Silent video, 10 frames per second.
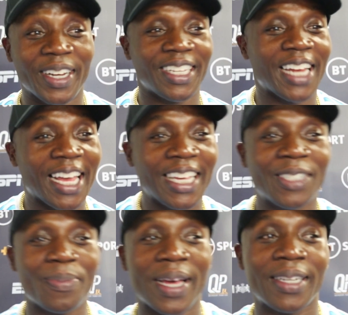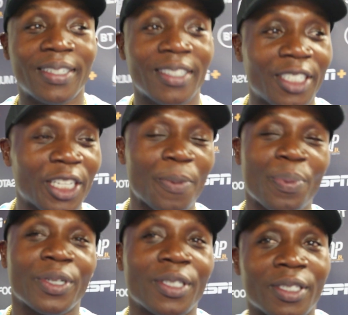funny, like his man, Jay
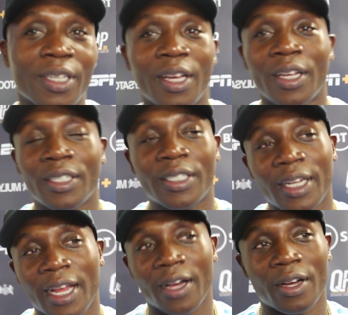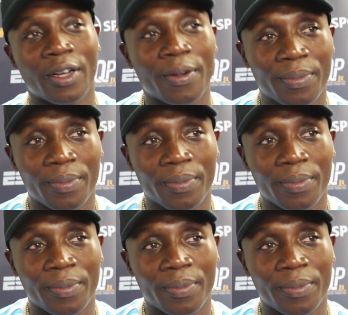Prince, sent out